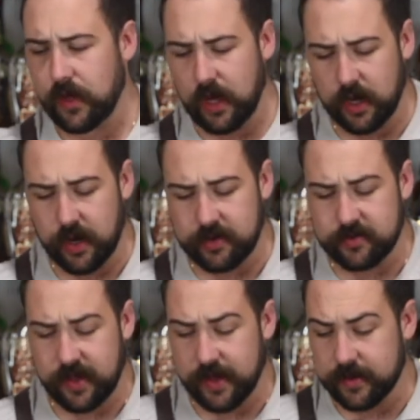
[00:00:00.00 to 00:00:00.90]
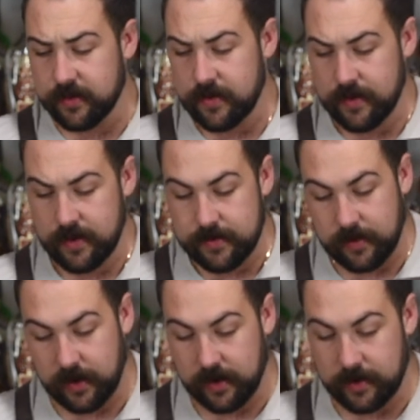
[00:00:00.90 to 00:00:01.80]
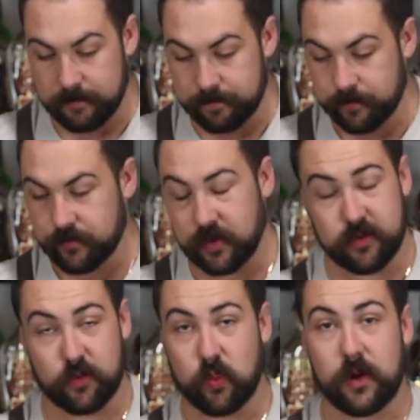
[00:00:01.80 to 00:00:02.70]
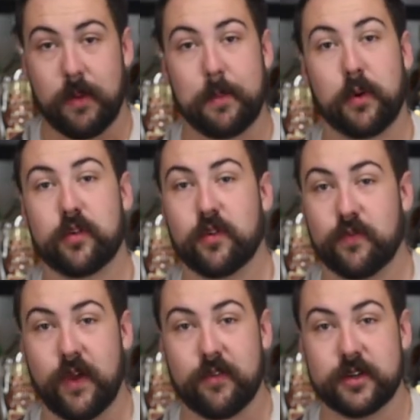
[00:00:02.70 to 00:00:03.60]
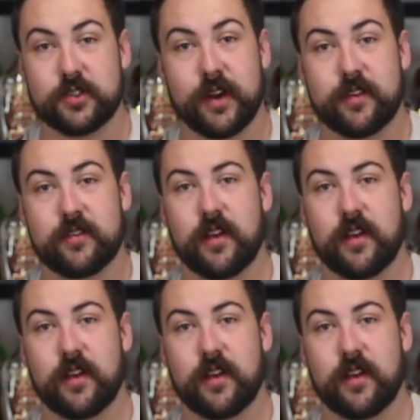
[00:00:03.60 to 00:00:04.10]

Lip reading: a nice kick. This is one of my personal favorite drinks.